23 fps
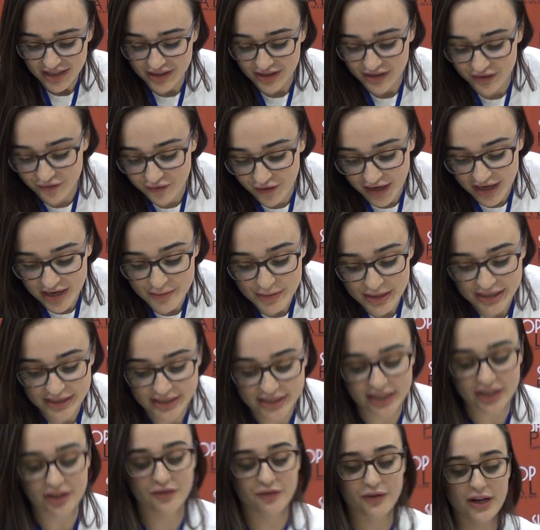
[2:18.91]
The vitamin
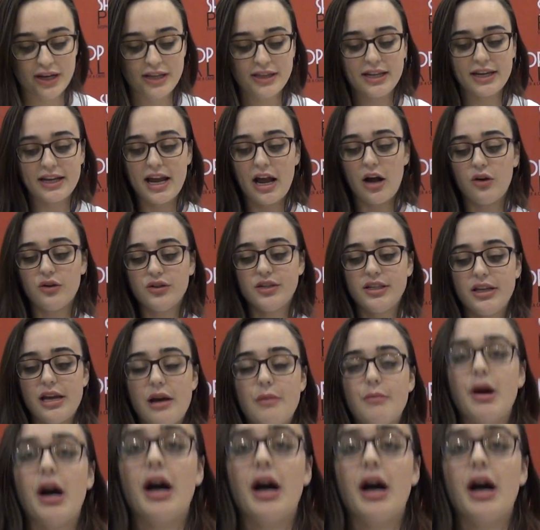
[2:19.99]
D3 and the calcium